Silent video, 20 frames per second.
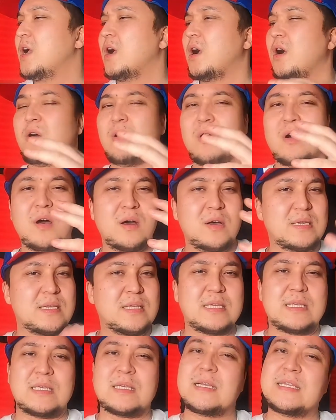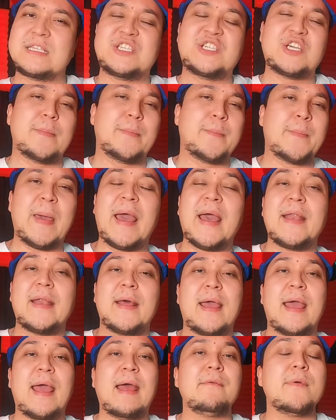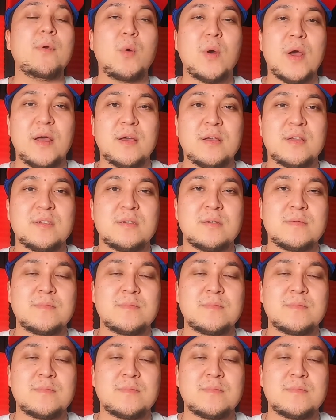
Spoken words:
or Japan, everywhere.